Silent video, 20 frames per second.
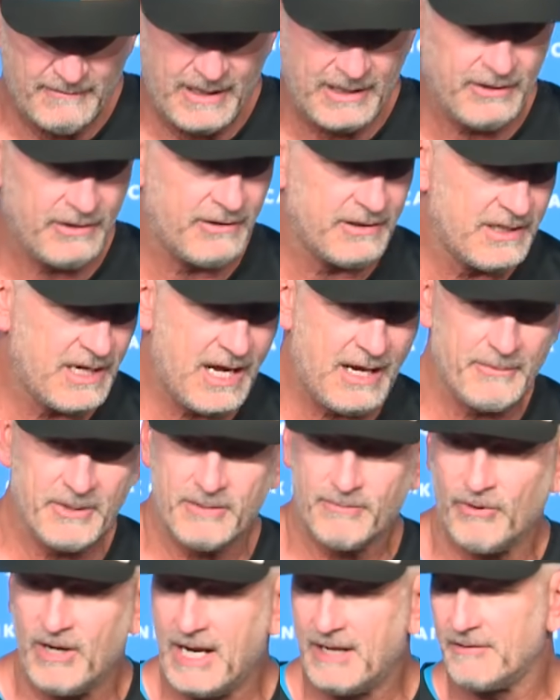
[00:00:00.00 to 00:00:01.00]
I thought
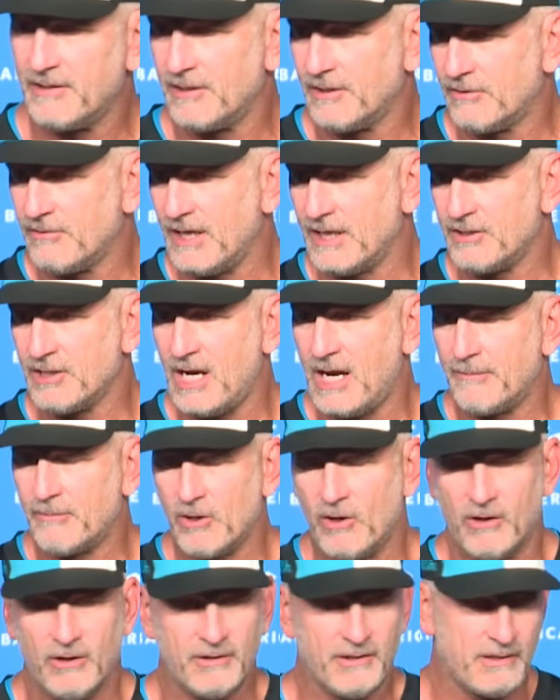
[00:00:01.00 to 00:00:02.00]
Thomas Brown did a great job
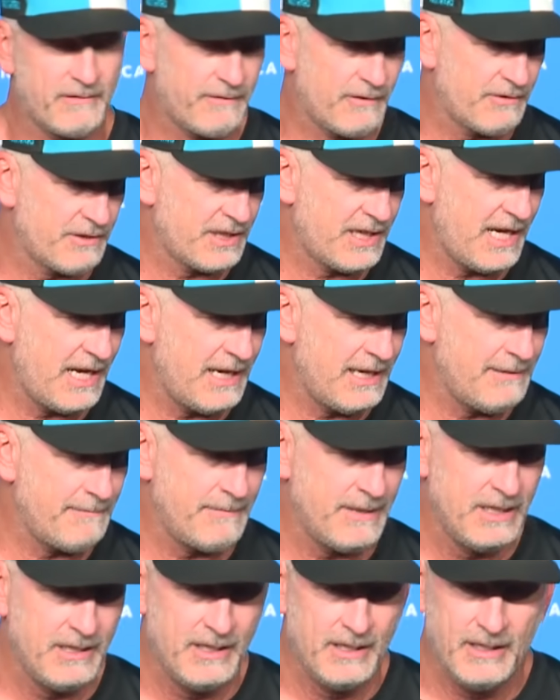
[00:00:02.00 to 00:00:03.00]
calling his first game.
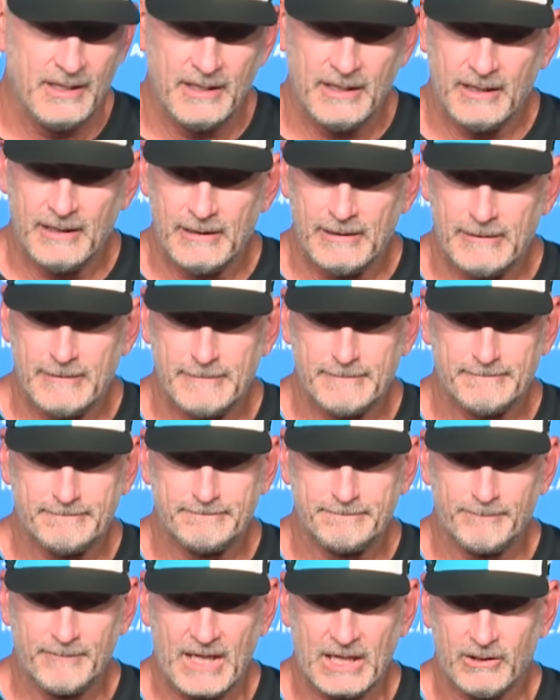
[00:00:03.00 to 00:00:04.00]

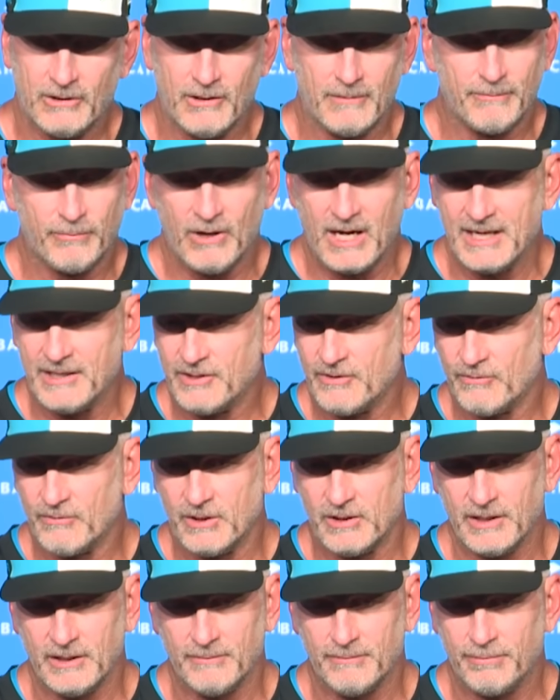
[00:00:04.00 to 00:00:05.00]
I thought Bryce
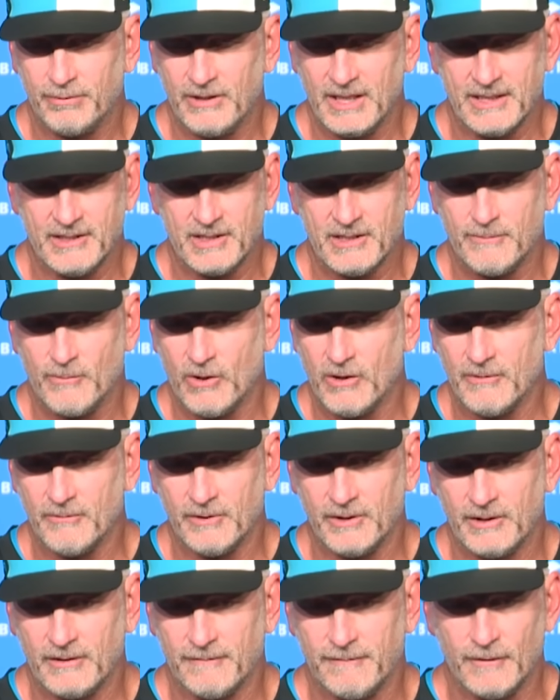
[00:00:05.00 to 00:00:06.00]
really played smart
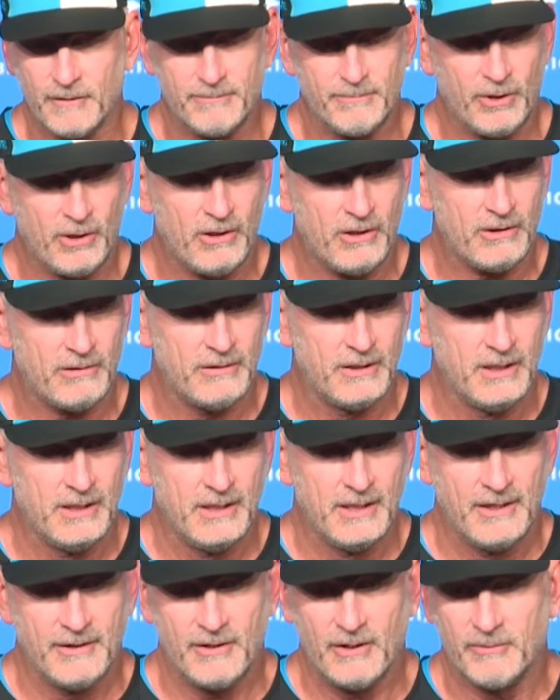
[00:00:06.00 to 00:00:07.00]
with the football.
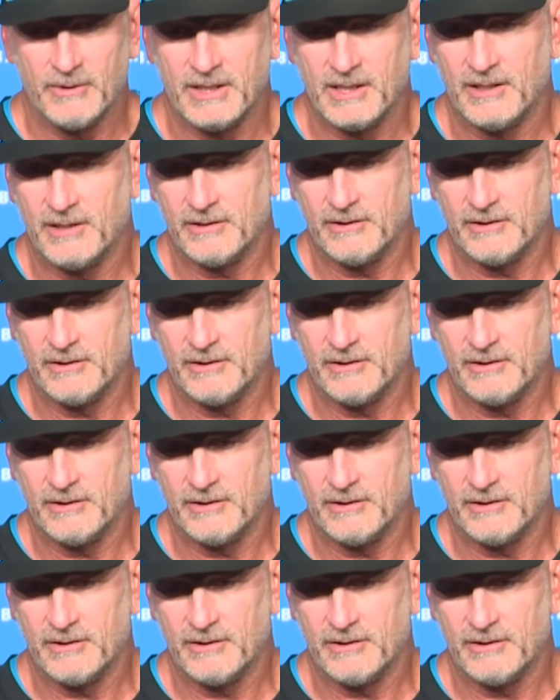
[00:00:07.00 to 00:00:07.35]
Thought we did a